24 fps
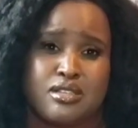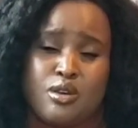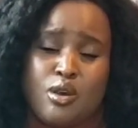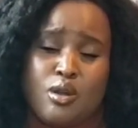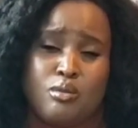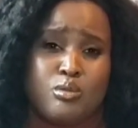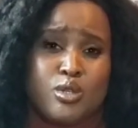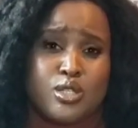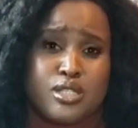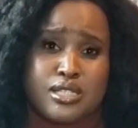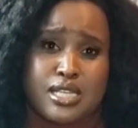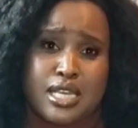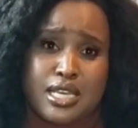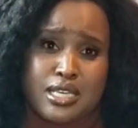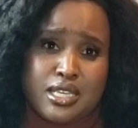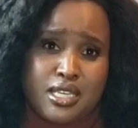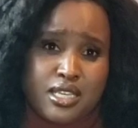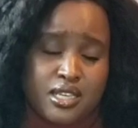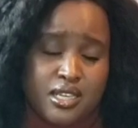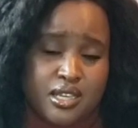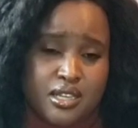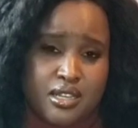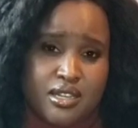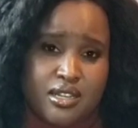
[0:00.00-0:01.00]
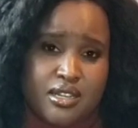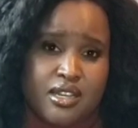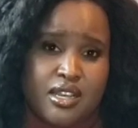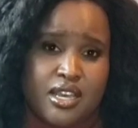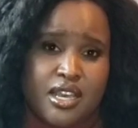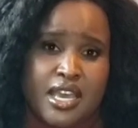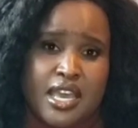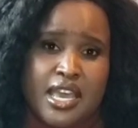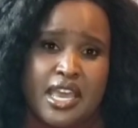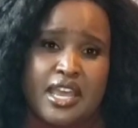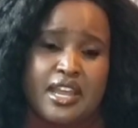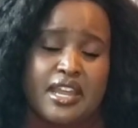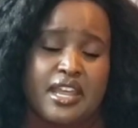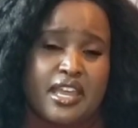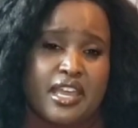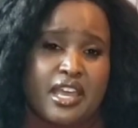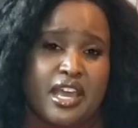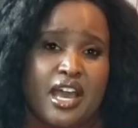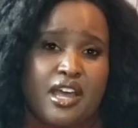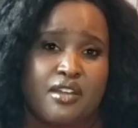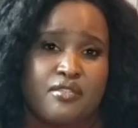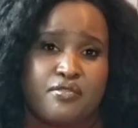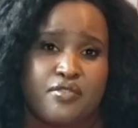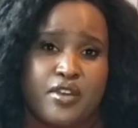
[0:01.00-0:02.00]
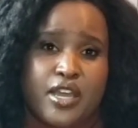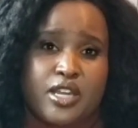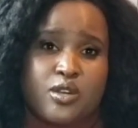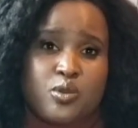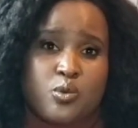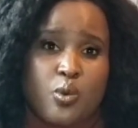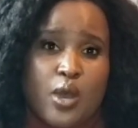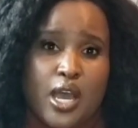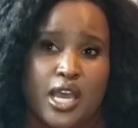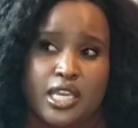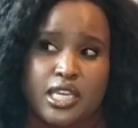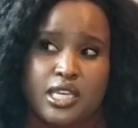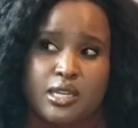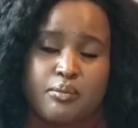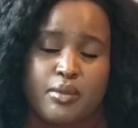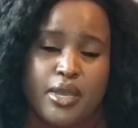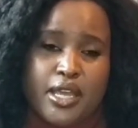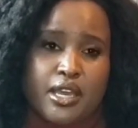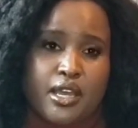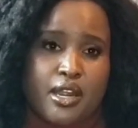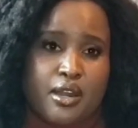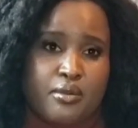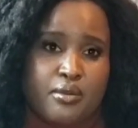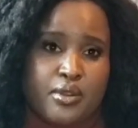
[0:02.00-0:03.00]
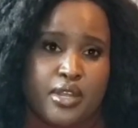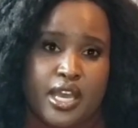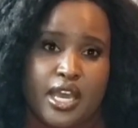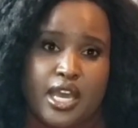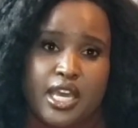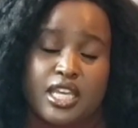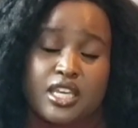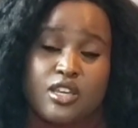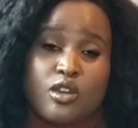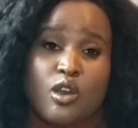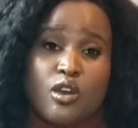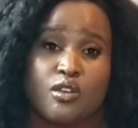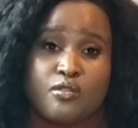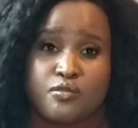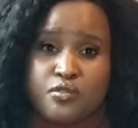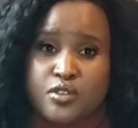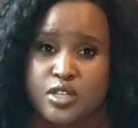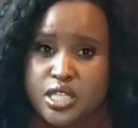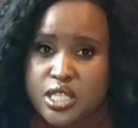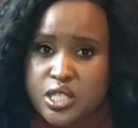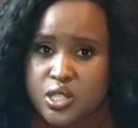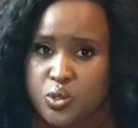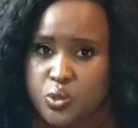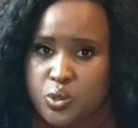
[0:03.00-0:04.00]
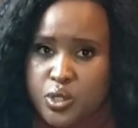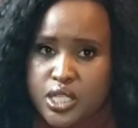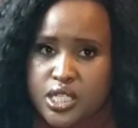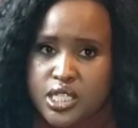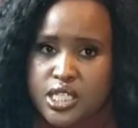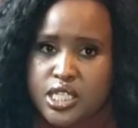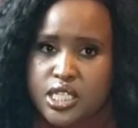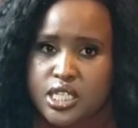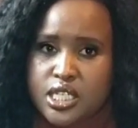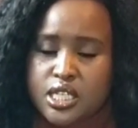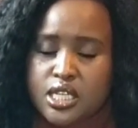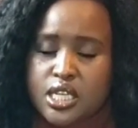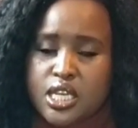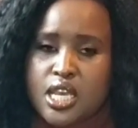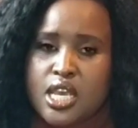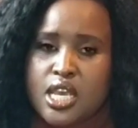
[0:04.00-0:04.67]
almost a year, and I can't find work in my career, it got frustrating,